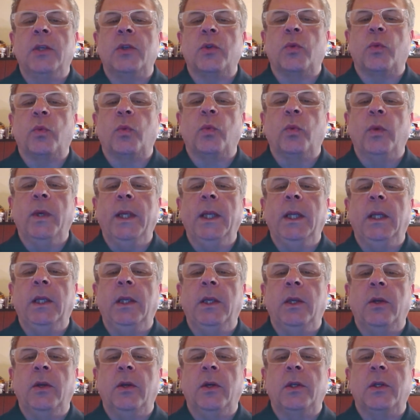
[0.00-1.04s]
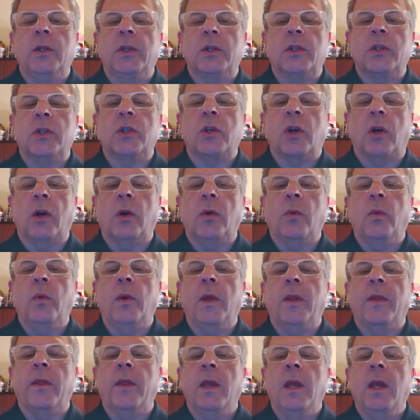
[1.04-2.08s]
it's really good to start
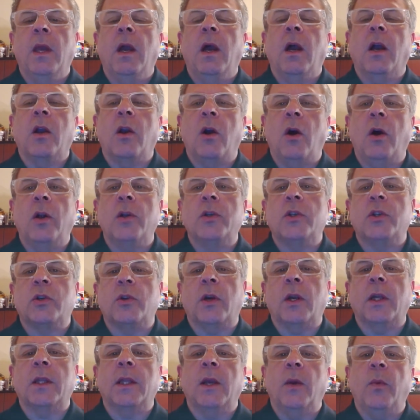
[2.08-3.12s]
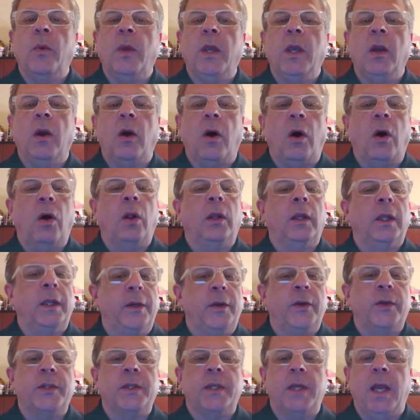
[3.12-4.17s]
with a construct that we all
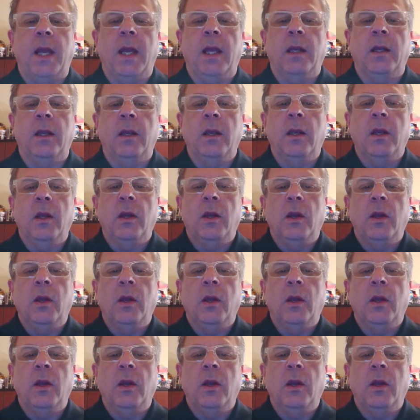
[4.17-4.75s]
understand.